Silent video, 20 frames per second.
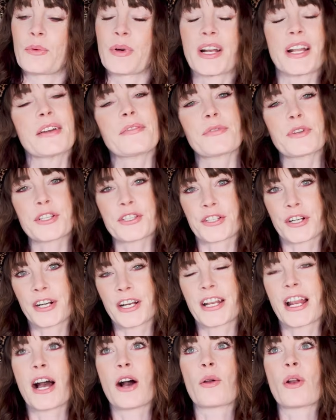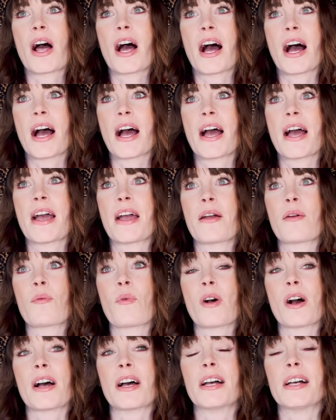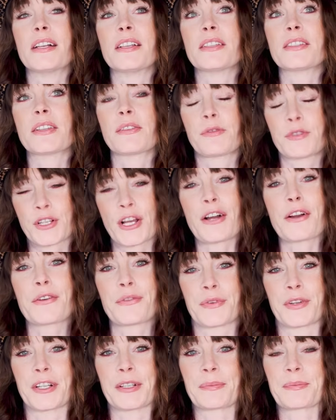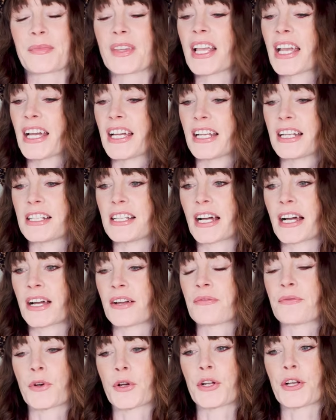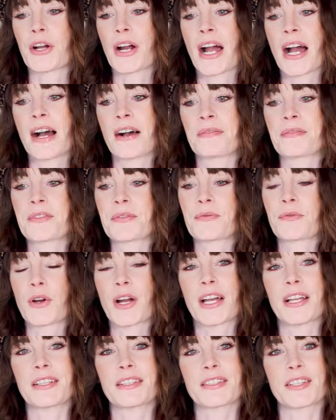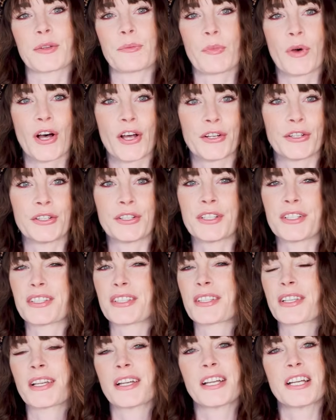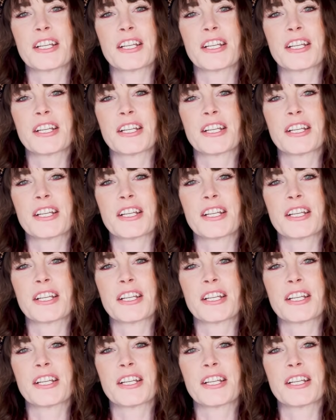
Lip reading: When I first started out, I was a photographer, and I photographed friends and models,